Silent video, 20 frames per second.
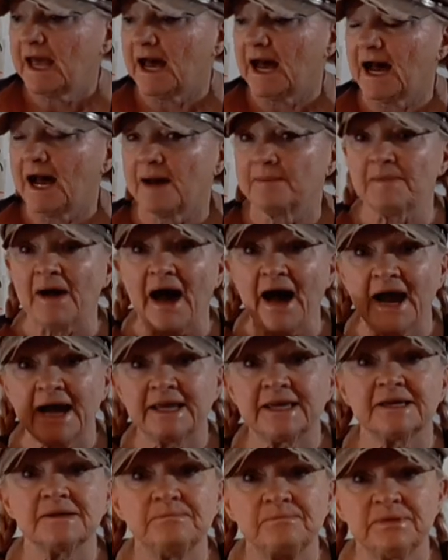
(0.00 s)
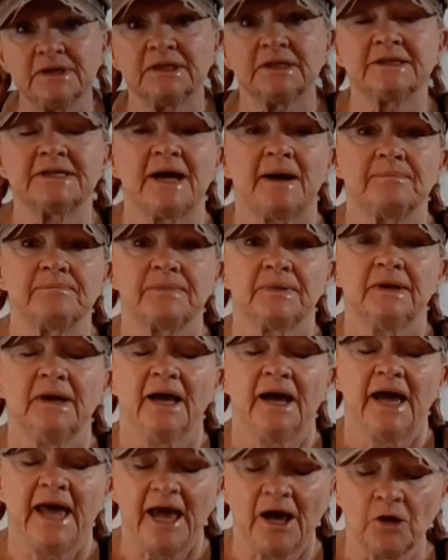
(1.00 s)
Um, I can build up.
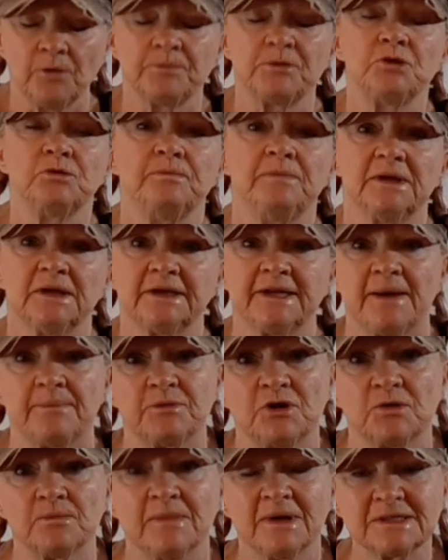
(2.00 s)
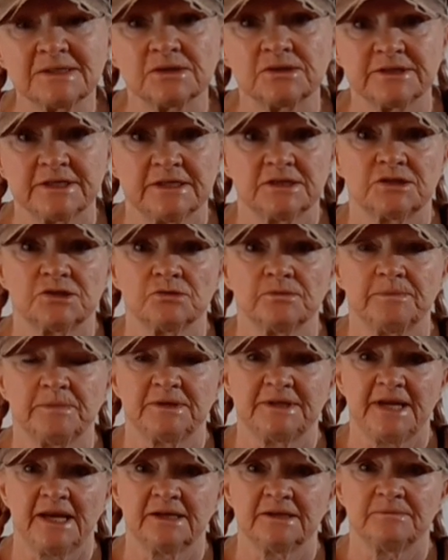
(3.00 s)
help you build up your muscle tissue
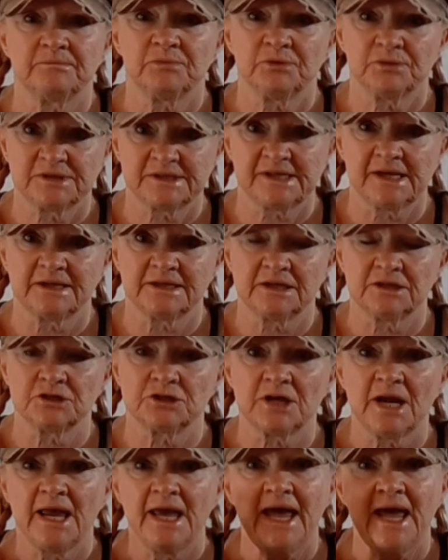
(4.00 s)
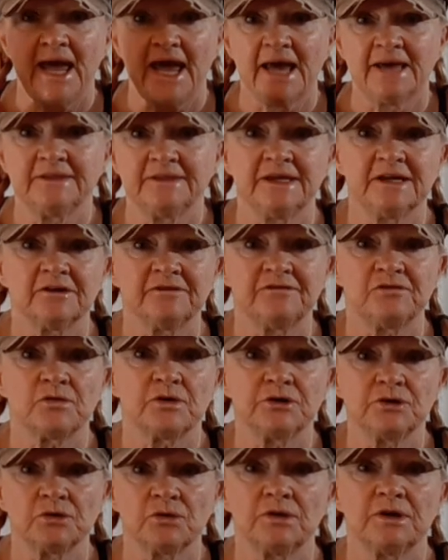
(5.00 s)
percentage, and therefore
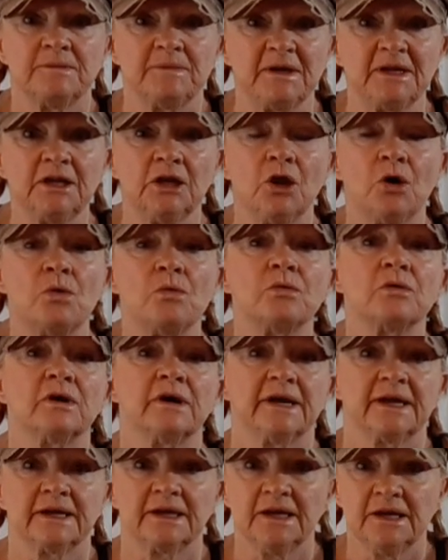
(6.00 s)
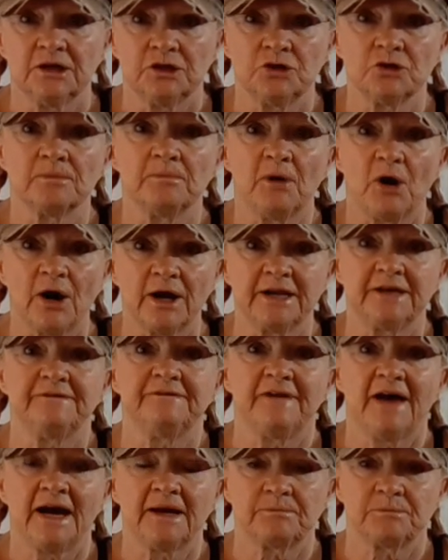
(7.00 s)
you're going to be lowering your body
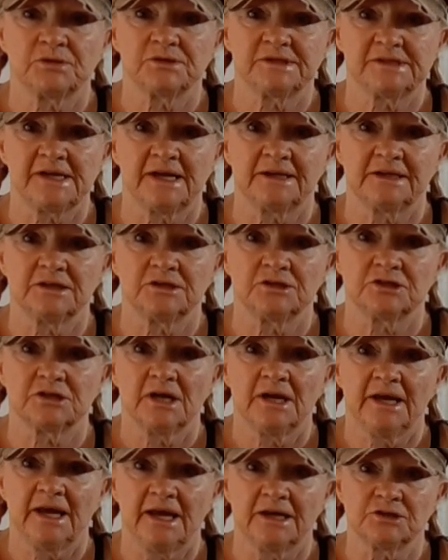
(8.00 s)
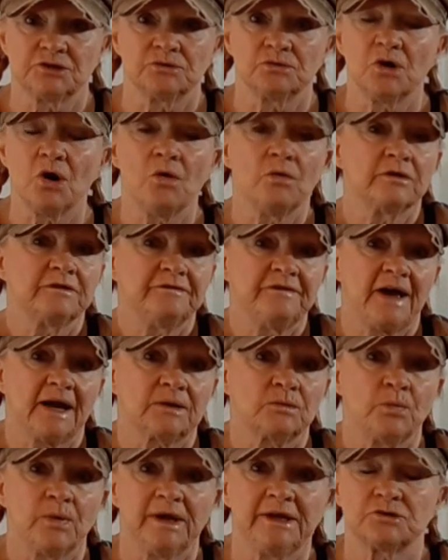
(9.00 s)
fat percentage as you go. In
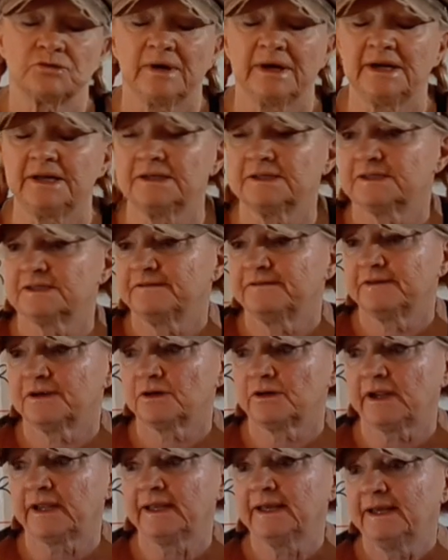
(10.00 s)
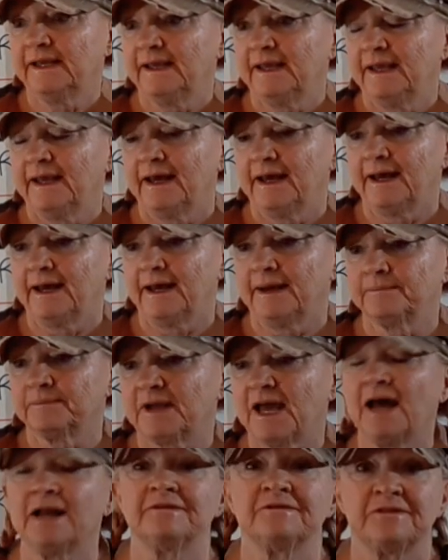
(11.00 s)
fact, weight training is a very, um,
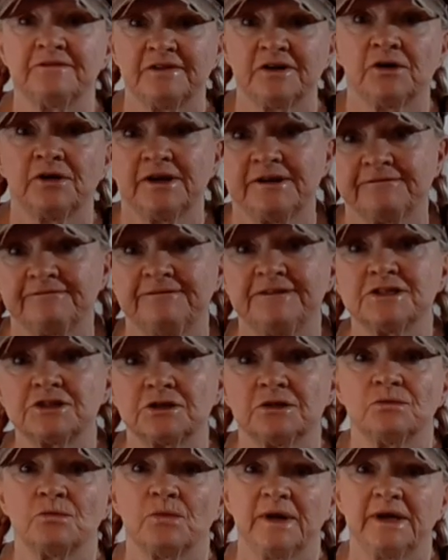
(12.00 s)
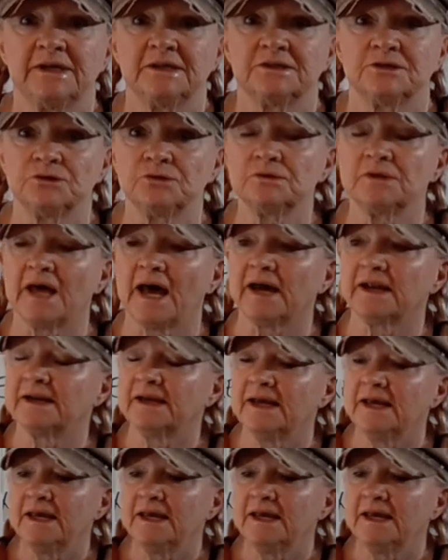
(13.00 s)
kind of a very efficient way to do that.